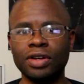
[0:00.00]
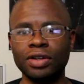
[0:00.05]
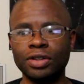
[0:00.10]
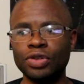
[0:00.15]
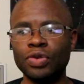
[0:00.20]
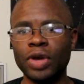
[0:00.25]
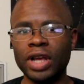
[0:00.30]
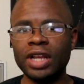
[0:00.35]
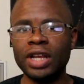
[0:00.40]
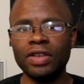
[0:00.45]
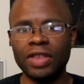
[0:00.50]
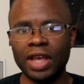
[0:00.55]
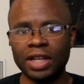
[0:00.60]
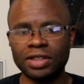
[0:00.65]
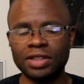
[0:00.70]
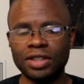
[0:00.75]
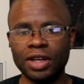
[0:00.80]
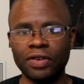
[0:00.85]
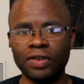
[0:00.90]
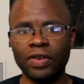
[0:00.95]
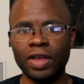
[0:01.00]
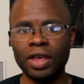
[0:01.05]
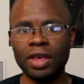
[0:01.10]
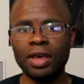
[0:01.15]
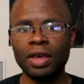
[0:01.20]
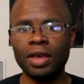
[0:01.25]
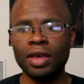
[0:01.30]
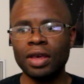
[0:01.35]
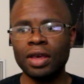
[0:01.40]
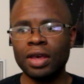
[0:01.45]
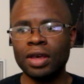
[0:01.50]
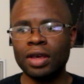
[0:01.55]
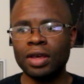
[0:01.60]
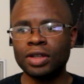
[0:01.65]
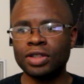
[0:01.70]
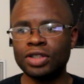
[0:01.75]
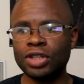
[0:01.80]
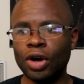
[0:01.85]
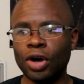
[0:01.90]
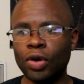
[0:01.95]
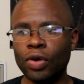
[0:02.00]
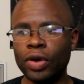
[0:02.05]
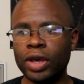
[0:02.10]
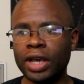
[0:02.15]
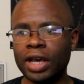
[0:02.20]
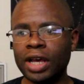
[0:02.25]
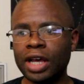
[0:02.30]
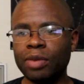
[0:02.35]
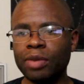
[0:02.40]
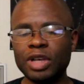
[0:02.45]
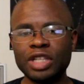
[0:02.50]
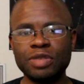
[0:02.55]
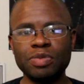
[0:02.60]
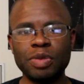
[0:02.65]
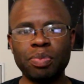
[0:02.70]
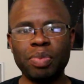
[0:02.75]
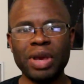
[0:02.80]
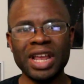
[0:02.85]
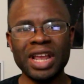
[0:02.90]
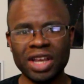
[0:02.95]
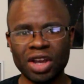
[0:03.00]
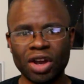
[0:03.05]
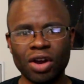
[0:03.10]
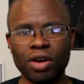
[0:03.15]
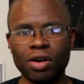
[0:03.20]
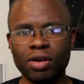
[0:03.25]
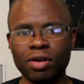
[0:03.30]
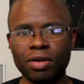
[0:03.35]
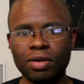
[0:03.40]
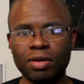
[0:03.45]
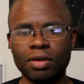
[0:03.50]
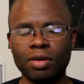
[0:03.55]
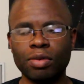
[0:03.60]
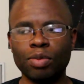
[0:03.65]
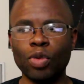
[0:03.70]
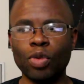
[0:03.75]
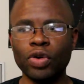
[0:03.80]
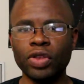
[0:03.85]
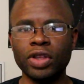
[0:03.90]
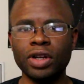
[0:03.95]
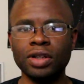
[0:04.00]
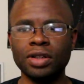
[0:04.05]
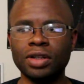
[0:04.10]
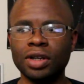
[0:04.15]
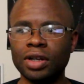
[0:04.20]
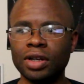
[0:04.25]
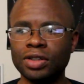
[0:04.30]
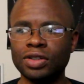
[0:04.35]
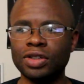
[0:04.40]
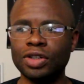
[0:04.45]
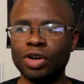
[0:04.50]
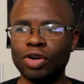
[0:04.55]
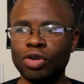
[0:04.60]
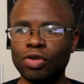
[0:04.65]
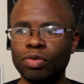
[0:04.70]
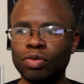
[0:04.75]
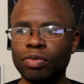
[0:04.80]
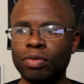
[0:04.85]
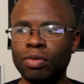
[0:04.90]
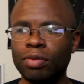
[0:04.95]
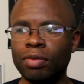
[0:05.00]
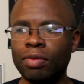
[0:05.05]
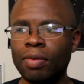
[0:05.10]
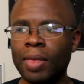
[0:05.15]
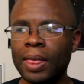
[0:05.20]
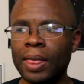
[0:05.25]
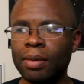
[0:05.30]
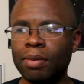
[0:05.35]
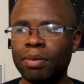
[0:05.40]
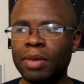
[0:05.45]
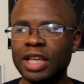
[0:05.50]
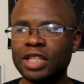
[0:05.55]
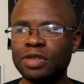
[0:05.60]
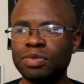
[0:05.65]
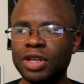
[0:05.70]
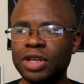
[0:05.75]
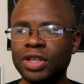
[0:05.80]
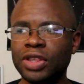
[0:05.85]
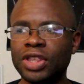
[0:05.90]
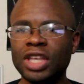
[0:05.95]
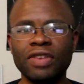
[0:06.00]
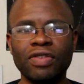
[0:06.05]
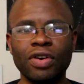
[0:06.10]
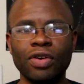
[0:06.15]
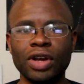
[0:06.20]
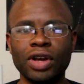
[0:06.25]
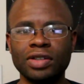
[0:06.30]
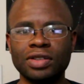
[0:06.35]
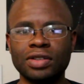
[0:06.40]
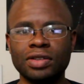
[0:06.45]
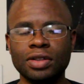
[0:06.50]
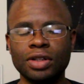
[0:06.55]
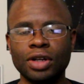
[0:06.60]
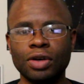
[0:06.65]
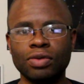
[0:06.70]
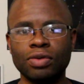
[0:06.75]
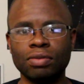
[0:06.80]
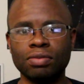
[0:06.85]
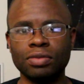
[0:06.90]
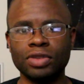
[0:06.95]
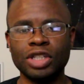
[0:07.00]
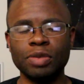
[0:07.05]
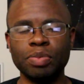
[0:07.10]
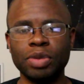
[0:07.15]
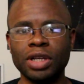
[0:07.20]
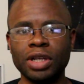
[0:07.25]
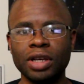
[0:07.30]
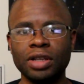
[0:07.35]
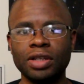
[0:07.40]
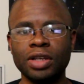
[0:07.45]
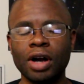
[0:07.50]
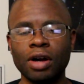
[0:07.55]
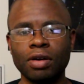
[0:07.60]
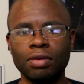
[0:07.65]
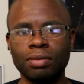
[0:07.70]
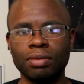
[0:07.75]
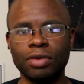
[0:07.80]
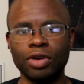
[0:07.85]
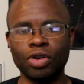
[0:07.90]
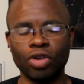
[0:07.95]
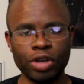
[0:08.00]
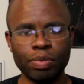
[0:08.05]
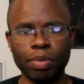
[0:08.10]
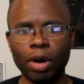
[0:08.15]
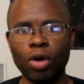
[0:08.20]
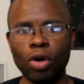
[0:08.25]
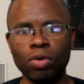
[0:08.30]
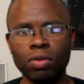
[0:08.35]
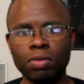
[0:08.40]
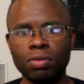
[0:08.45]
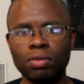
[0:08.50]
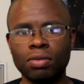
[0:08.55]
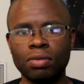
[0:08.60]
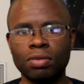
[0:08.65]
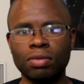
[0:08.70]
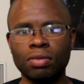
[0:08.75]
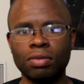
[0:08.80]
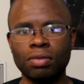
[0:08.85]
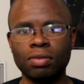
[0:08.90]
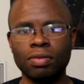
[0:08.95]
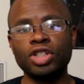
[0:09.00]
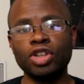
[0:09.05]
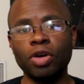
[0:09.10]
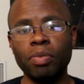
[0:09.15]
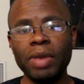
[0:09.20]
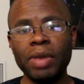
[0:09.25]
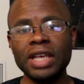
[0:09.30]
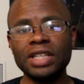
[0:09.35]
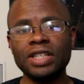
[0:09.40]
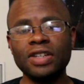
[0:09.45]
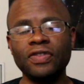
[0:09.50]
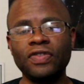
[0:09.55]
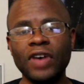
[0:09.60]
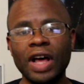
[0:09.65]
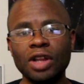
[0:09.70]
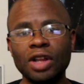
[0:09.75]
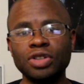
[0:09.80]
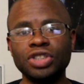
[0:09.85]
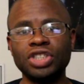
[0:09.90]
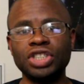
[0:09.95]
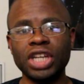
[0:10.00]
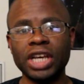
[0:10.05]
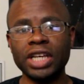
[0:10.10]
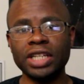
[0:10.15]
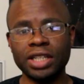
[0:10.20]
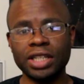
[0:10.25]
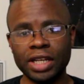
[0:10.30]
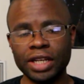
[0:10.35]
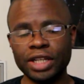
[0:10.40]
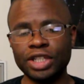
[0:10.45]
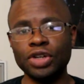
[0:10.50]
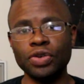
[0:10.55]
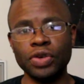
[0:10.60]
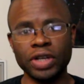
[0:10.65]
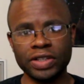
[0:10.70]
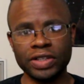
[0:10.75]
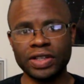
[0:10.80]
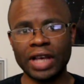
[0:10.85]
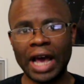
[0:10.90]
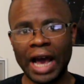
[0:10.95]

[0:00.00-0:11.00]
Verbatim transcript: going to do any of that stuff. So it kind of makes me pity her more than it does, you know, makes me think of her as, you know, simply a young creepo. So Mason follows JD to his